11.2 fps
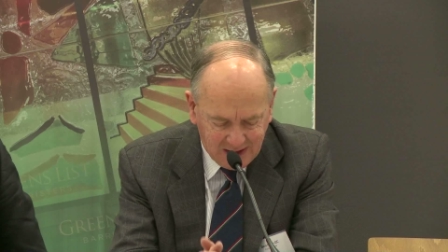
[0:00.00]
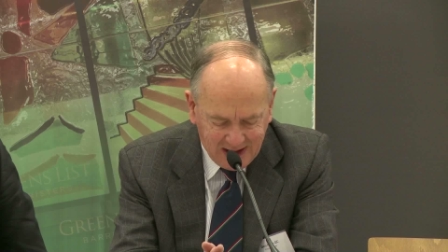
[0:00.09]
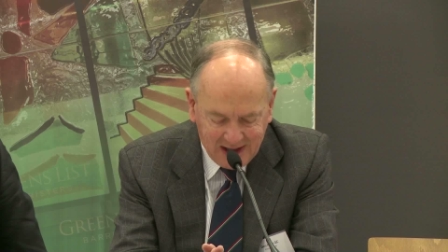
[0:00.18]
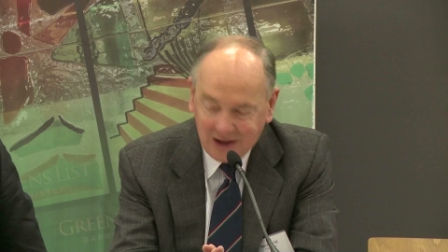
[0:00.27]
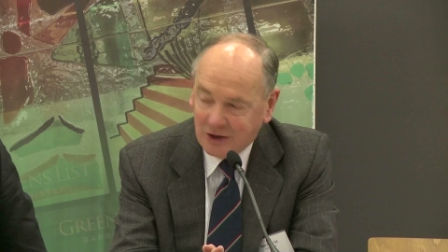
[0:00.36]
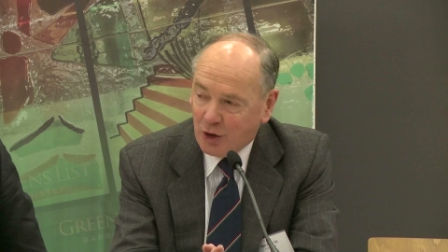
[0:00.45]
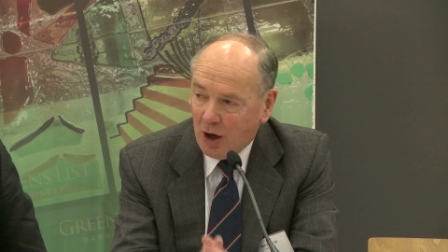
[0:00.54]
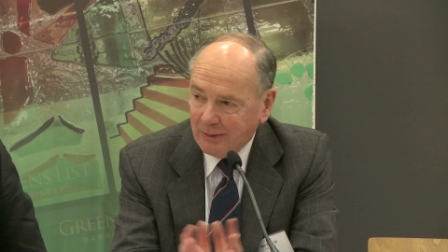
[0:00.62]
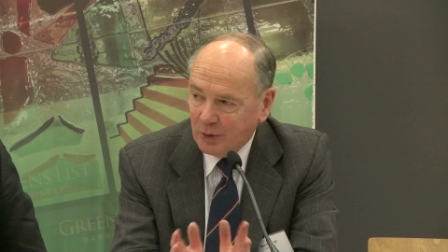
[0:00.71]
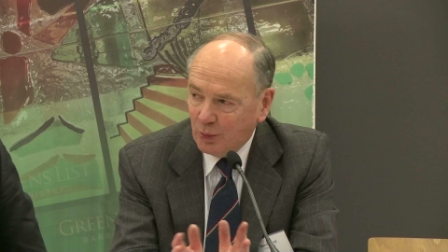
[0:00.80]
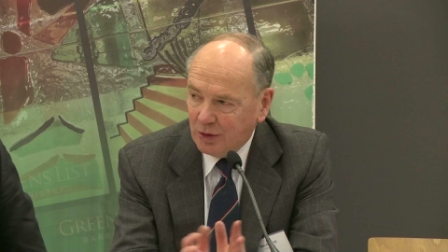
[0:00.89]
any
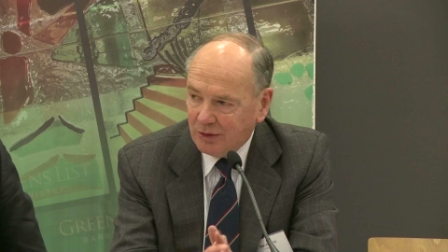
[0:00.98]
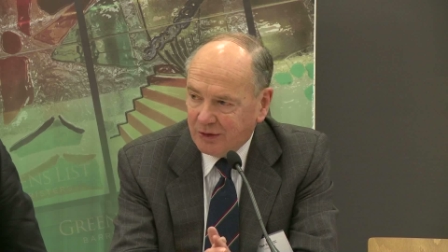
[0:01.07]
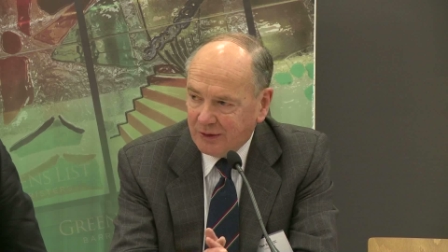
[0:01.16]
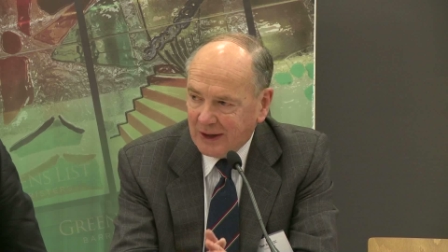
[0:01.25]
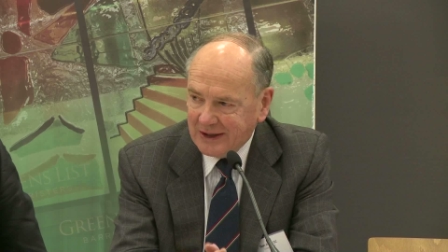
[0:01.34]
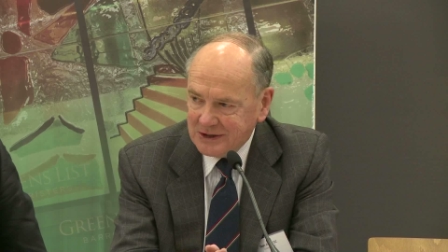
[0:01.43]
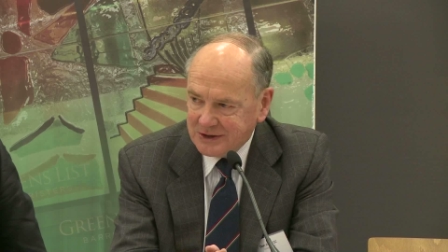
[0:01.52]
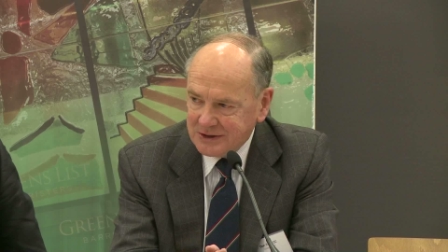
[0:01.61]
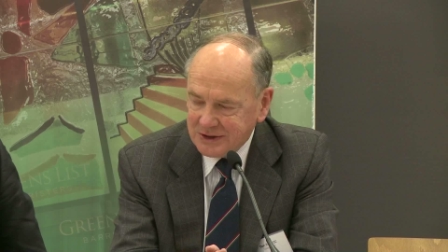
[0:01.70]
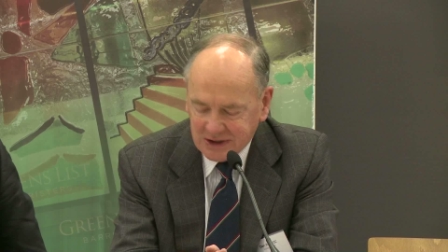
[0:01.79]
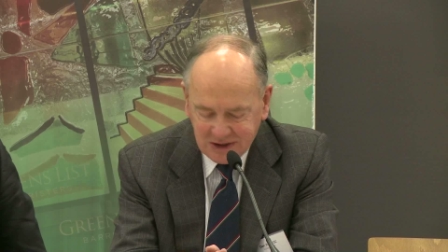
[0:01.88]
Commonwealth
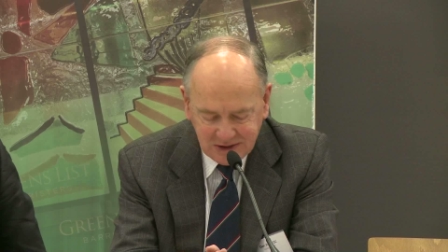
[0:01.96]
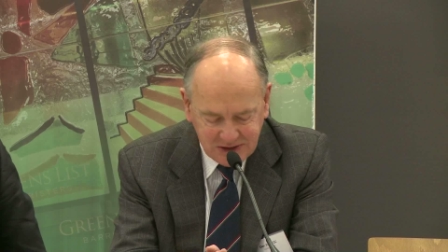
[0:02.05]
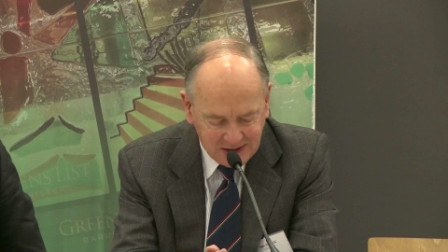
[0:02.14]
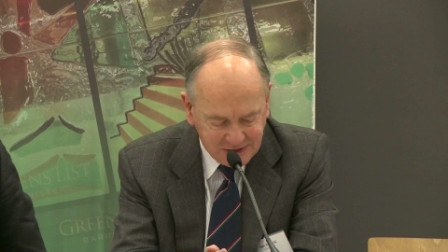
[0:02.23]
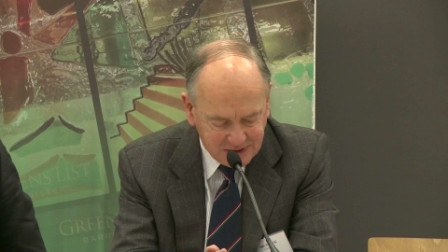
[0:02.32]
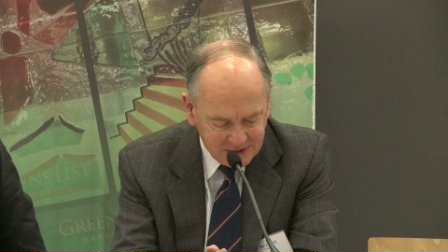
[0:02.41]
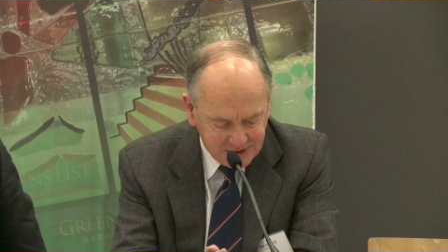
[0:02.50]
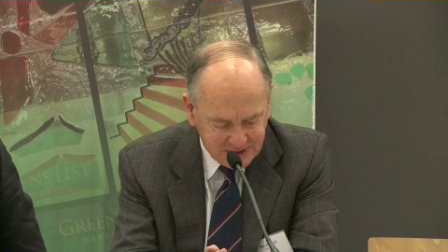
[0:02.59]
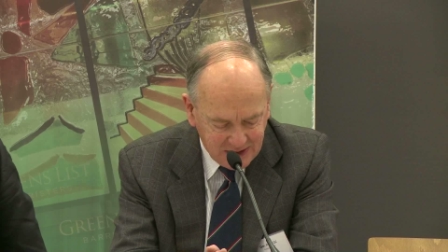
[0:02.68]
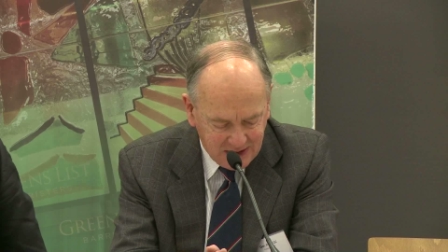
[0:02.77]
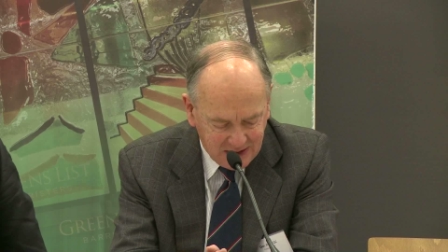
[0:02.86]
agency, such
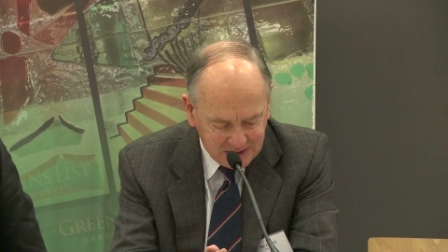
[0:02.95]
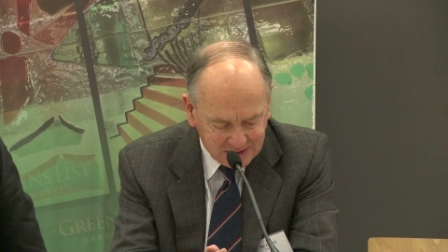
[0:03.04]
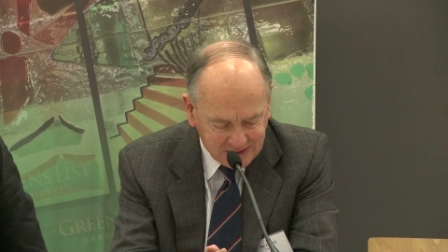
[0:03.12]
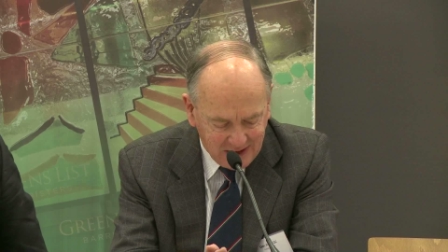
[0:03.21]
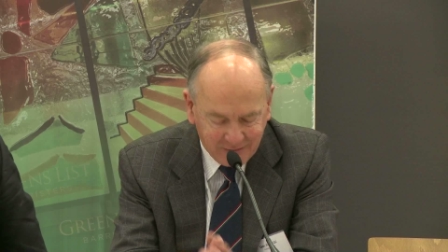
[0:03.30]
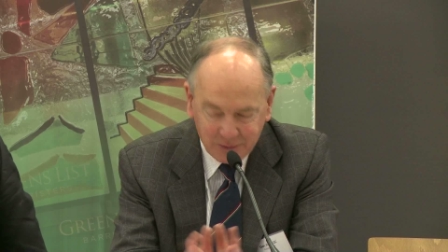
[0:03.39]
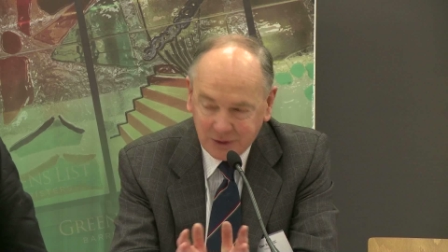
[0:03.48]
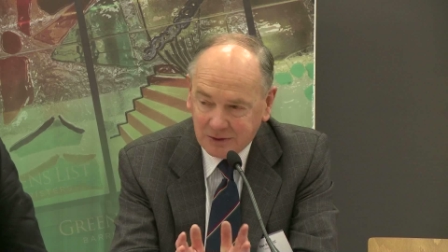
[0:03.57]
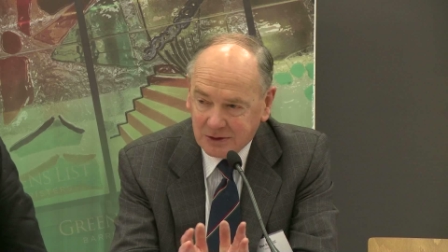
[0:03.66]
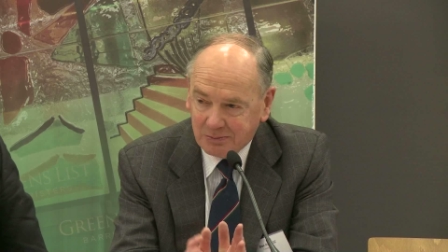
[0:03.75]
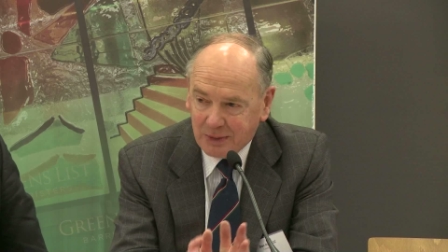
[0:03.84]
as a
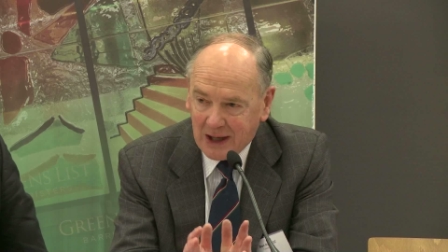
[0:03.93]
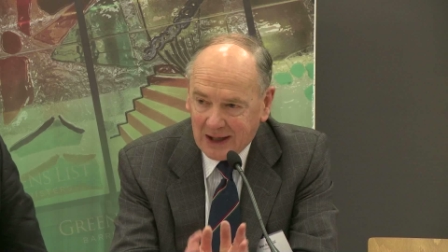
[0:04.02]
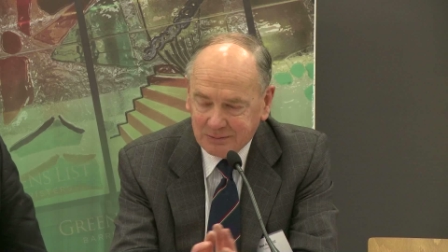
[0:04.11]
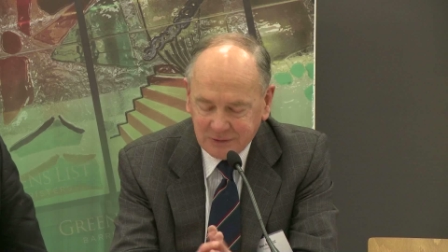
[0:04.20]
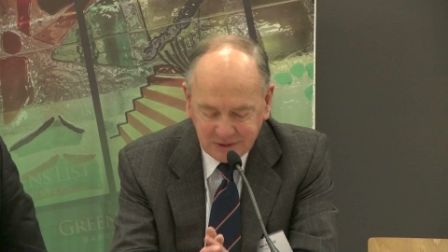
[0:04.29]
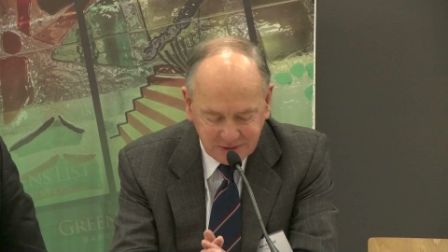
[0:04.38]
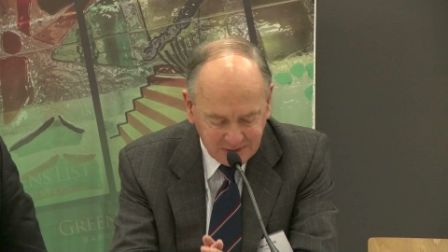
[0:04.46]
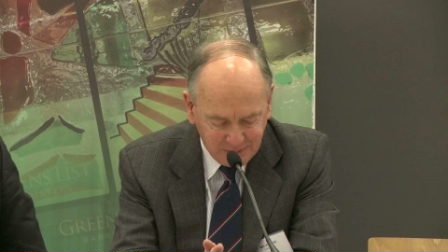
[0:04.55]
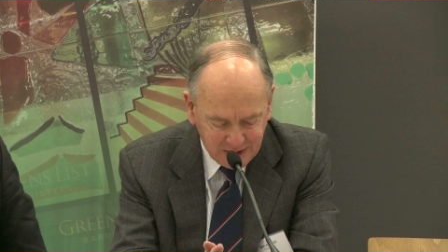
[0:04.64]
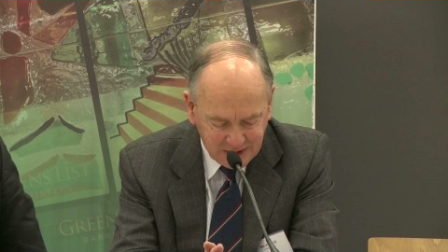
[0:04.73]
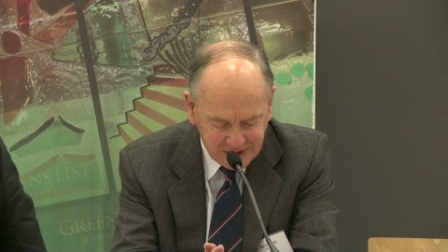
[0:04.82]
government department, a
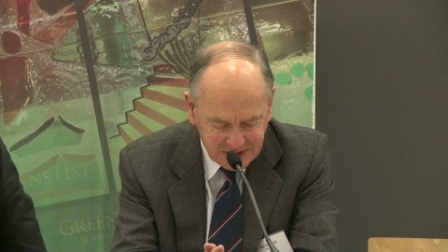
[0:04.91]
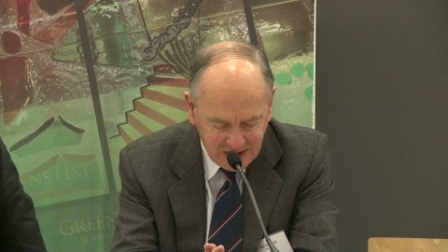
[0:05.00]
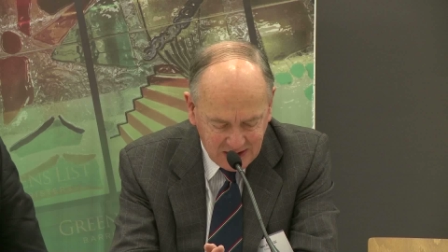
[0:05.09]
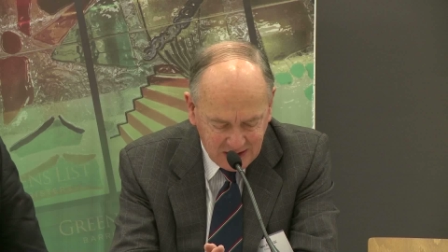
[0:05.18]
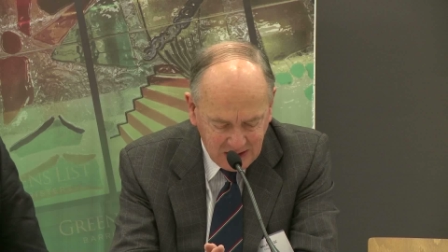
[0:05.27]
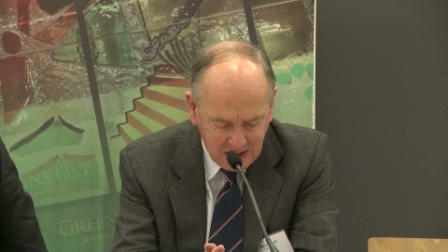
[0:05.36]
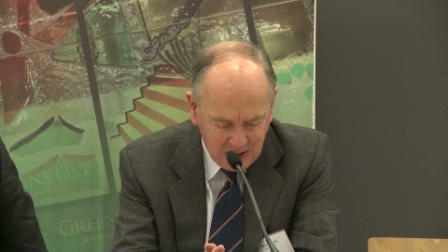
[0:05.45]
minister,